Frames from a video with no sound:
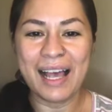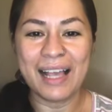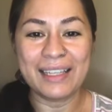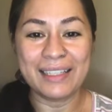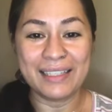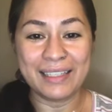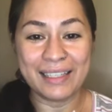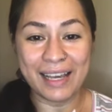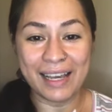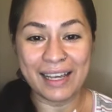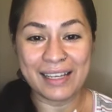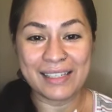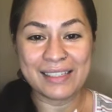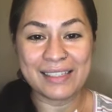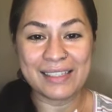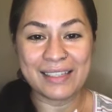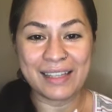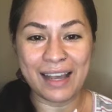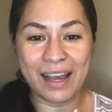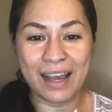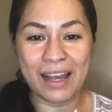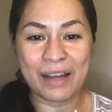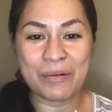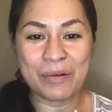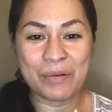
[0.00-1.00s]
yes, the
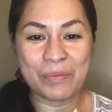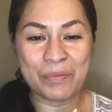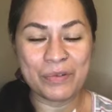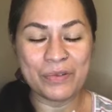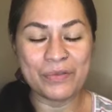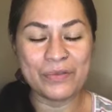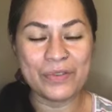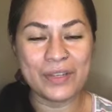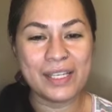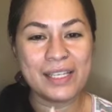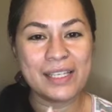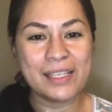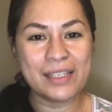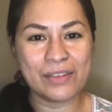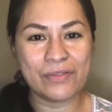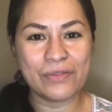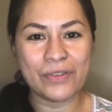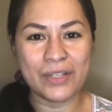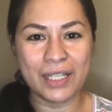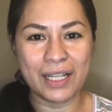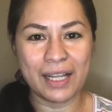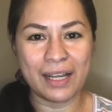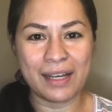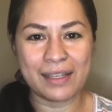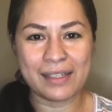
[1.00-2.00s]
eye remove is
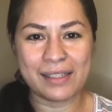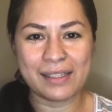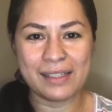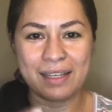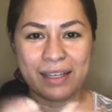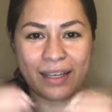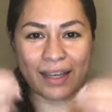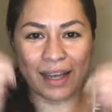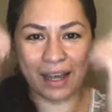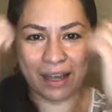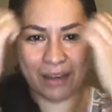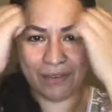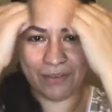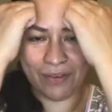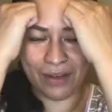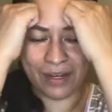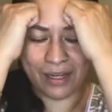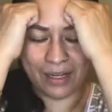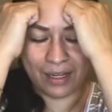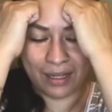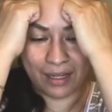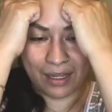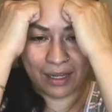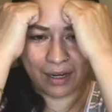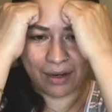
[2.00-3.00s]
relaxing. I find
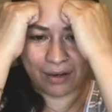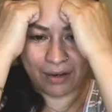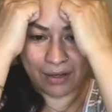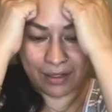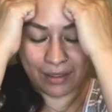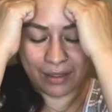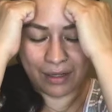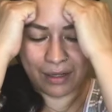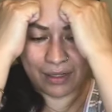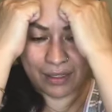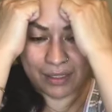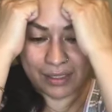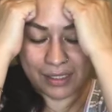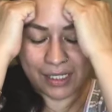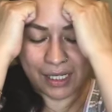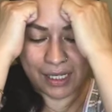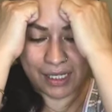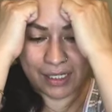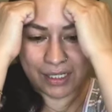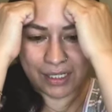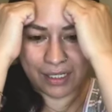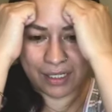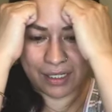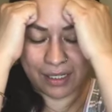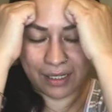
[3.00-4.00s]
I carry a lot of
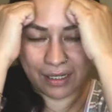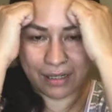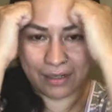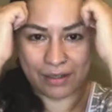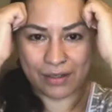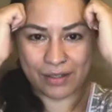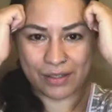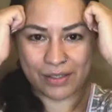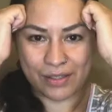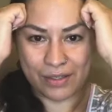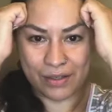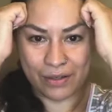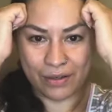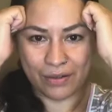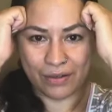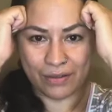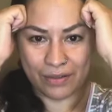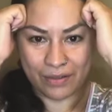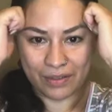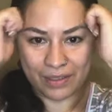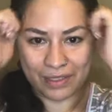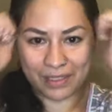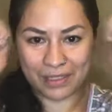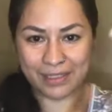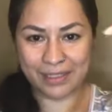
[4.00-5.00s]
tension here. So
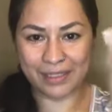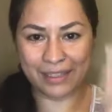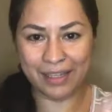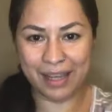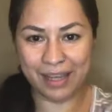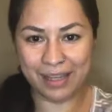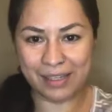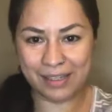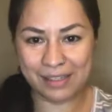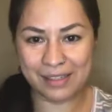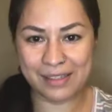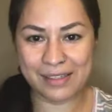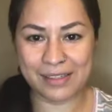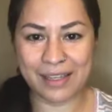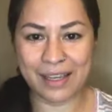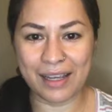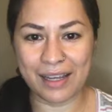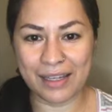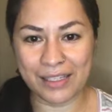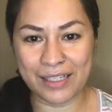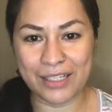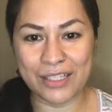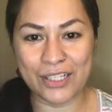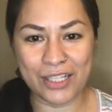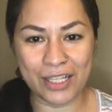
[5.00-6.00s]
yes,
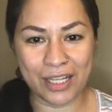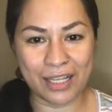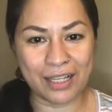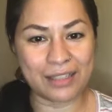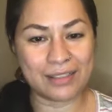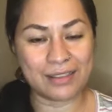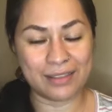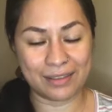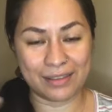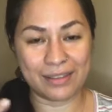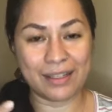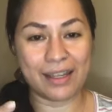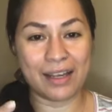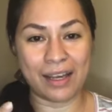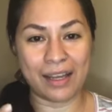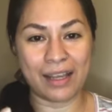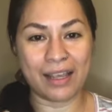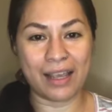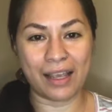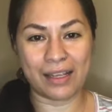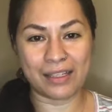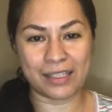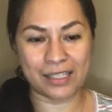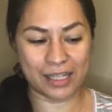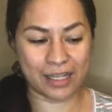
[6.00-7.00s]
Aisha, I
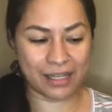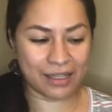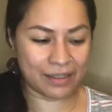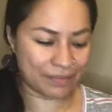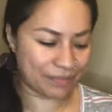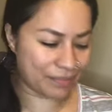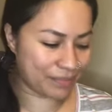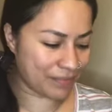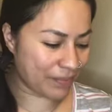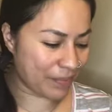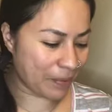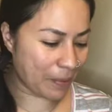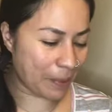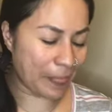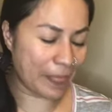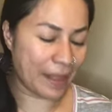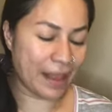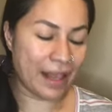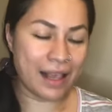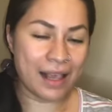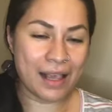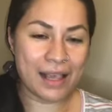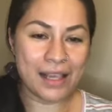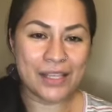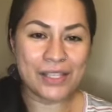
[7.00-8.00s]
getcha.
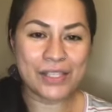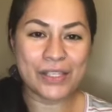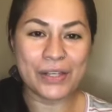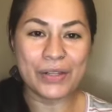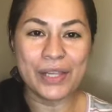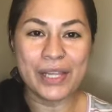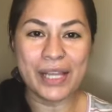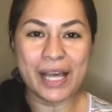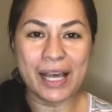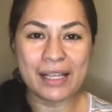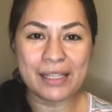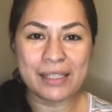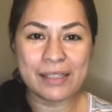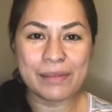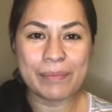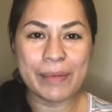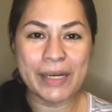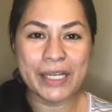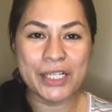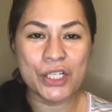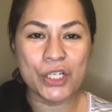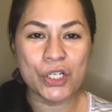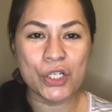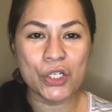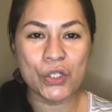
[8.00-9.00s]
So that's my
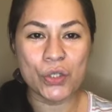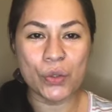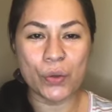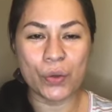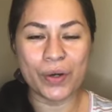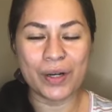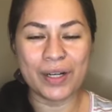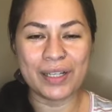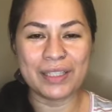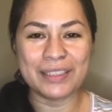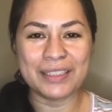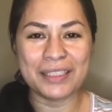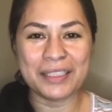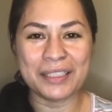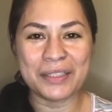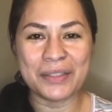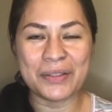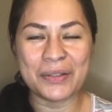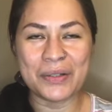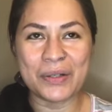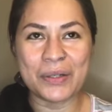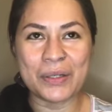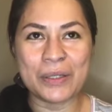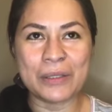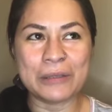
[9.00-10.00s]
short
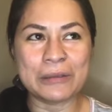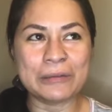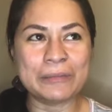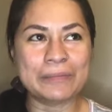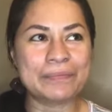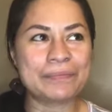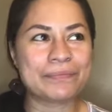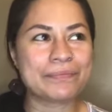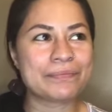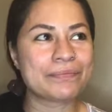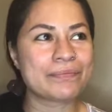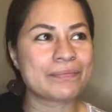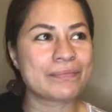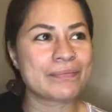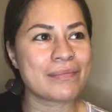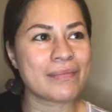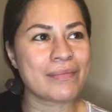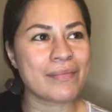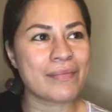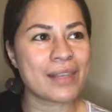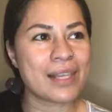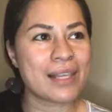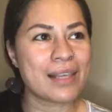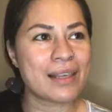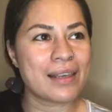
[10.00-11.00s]
little,
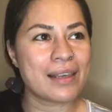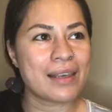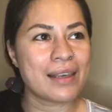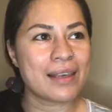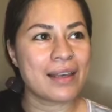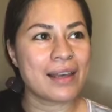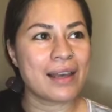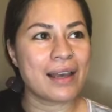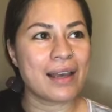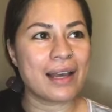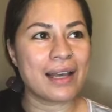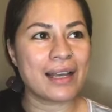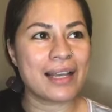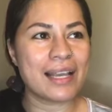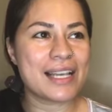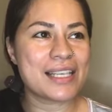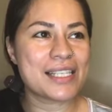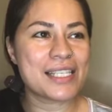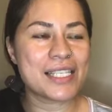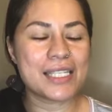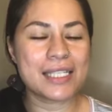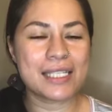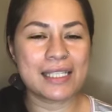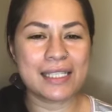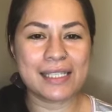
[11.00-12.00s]
I
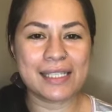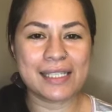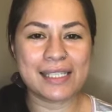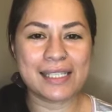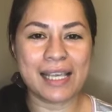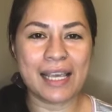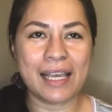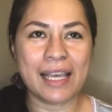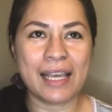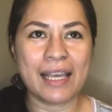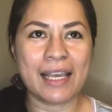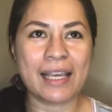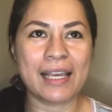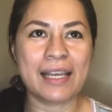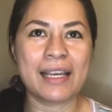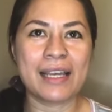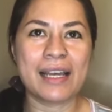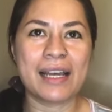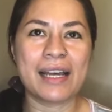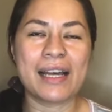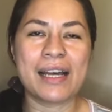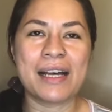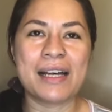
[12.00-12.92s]
guess you could say,